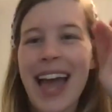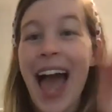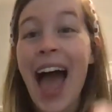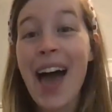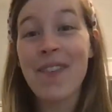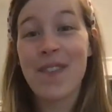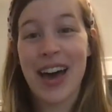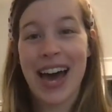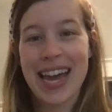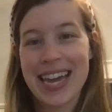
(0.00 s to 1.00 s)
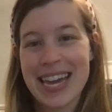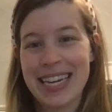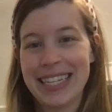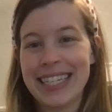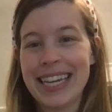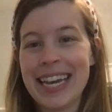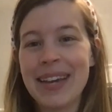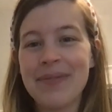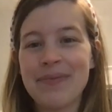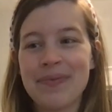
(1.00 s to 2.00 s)

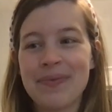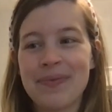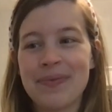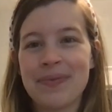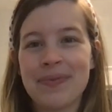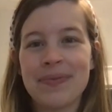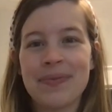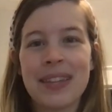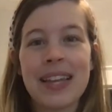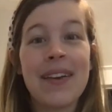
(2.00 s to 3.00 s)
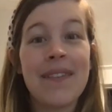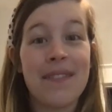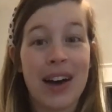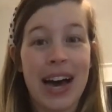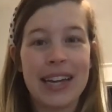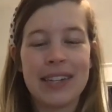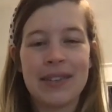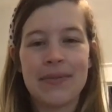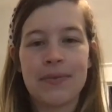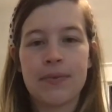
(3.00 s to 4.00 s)
F-I-N-D, find.
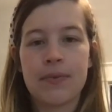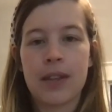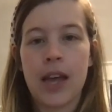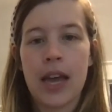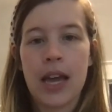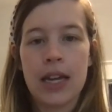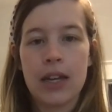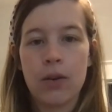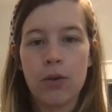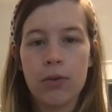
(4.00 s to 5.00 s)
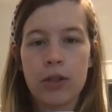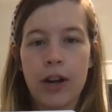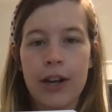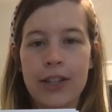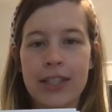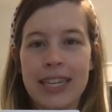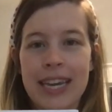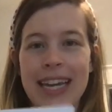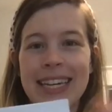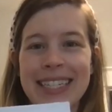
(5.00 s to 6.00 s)
Ooh, sorry, you couldn't
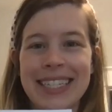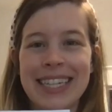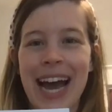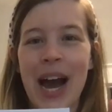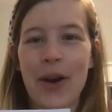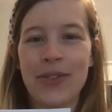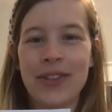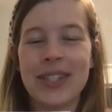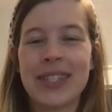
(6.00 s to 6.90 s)
see it. Down,